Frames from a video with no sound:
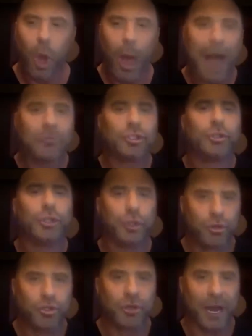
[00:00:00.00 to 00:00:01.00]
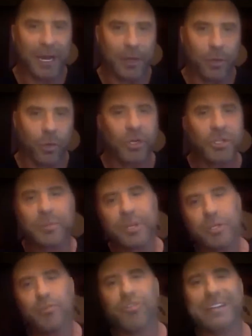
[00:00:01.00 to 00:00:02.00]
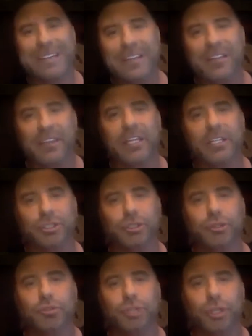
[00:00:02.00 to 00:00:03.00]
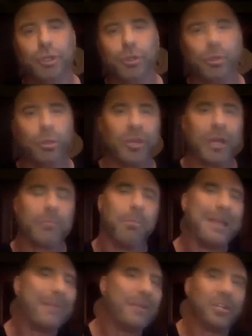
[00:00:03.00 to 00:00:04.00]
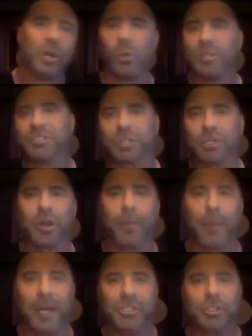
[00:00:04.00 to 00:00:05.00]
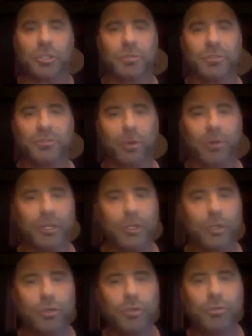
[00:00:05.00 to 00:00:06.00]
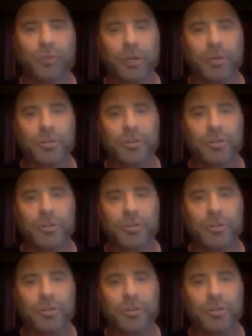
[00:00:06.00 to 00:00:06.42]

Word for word: how do you train what are some of the unique things you do that maybe no one's heard on my show before that you do for your